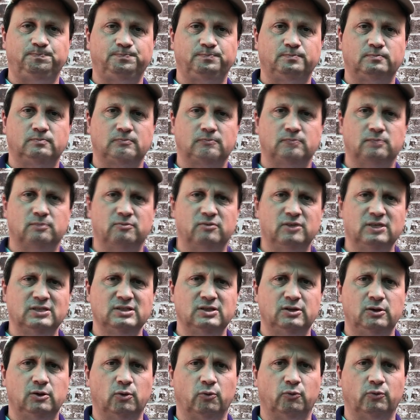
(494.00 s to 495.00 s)
Now the reason
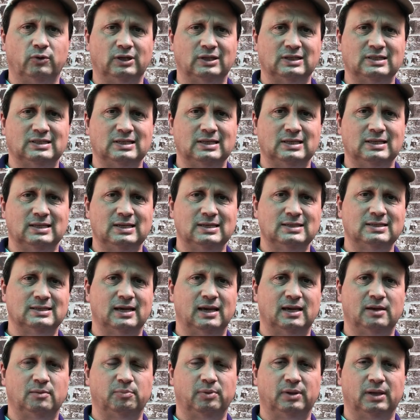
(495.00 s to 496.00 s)
you don't really see these
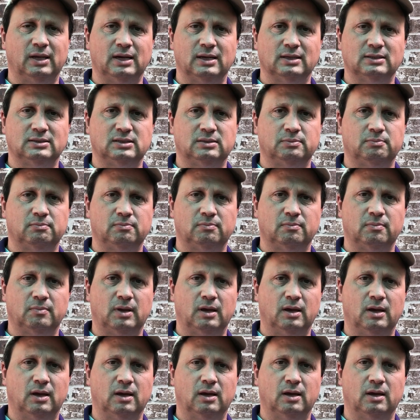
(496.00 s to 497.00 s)
eggplants
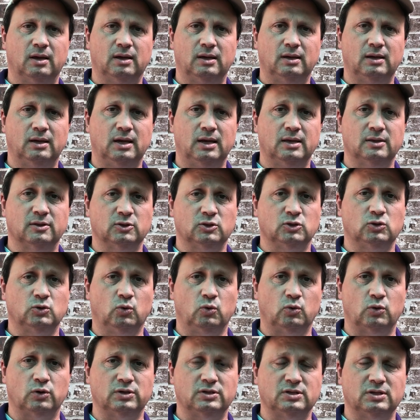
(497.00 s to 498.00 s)
in the
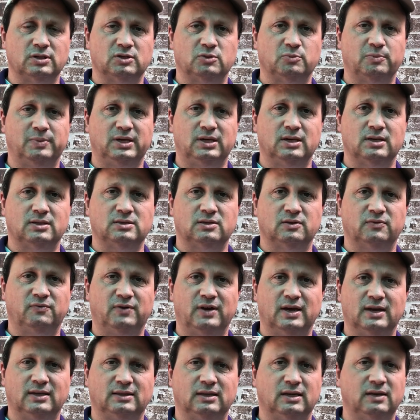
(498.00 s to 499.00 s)
stores is because of the
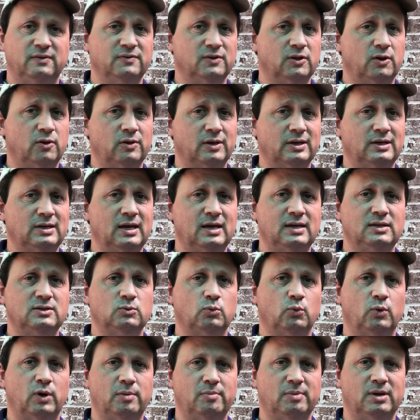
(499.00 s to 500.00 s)
fact that even though they taste
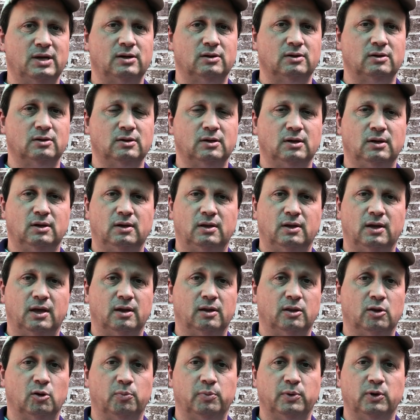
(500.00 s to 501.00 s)
way better
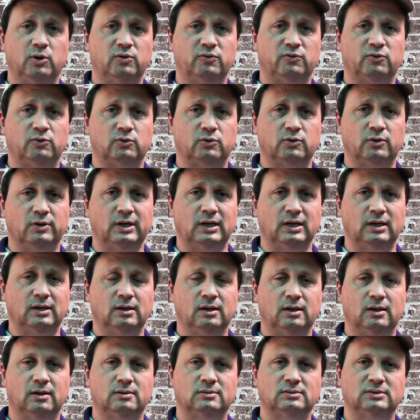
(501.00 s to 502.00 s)
and they're beautiful green,
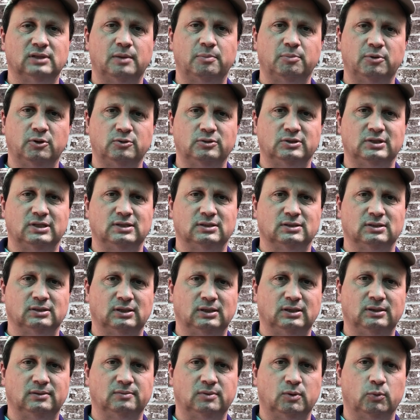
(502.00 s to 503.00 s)
they bruise
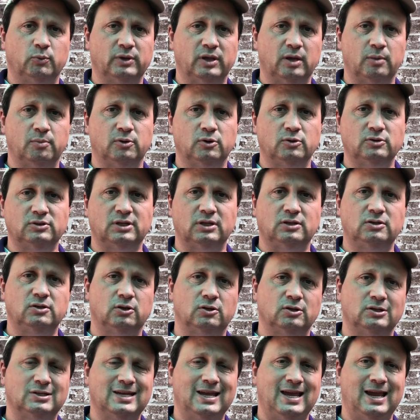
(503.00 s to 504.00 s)
easily. And when they bruise, they
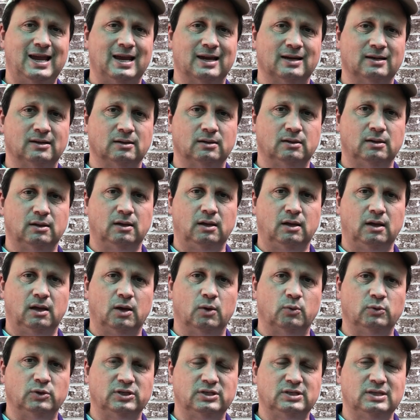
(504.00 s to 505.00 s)
turn tan. And
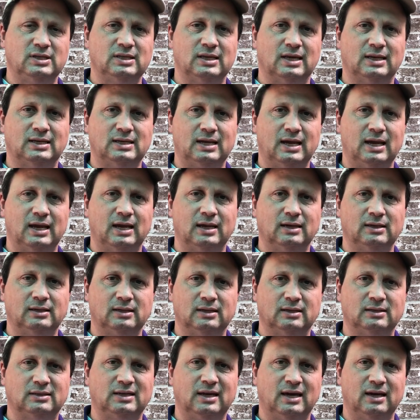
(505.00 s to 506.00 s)
when you see that tan,
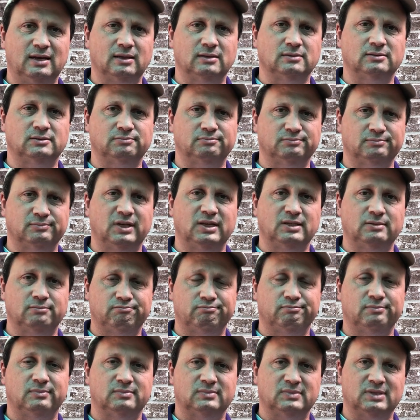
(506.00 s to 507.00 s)

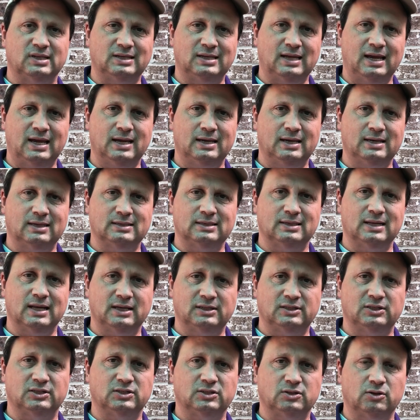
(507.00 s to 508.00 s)
the tan's not
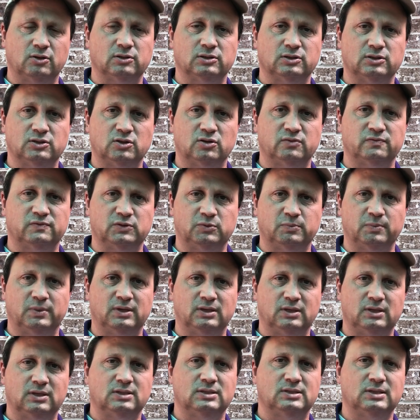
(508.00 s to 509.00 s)
just on the surface, but it
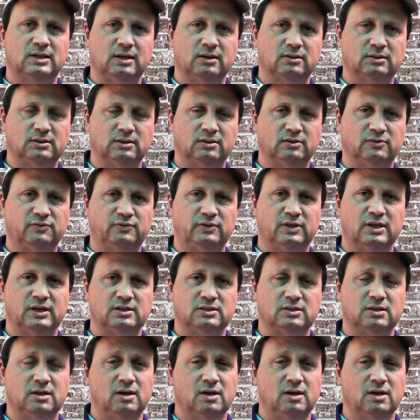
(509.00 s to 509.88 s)
gets down to the flesh.